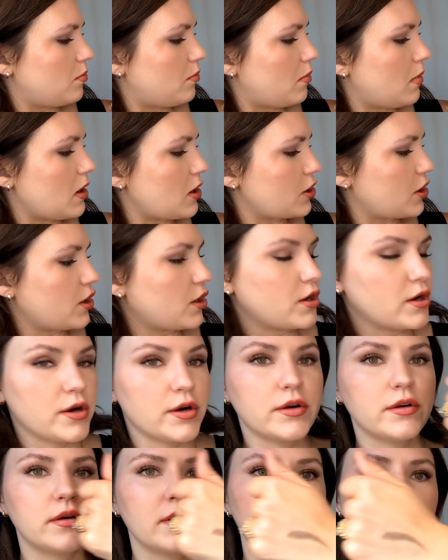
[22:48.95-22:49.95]

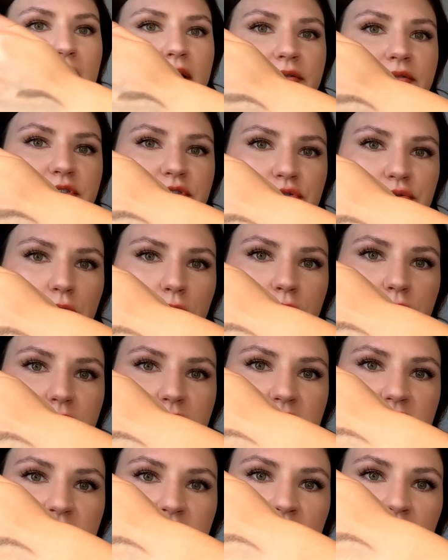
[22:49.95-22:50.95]
marker kind of
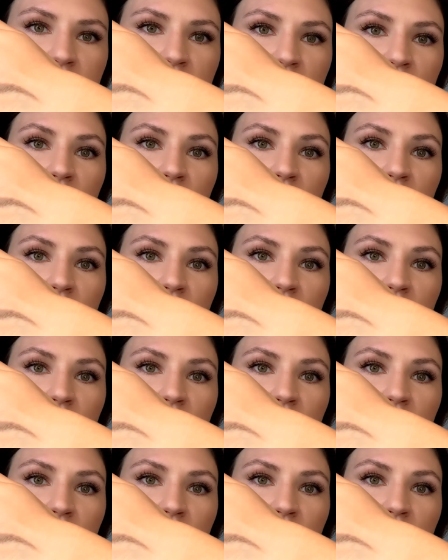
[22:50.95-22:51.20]
strokes.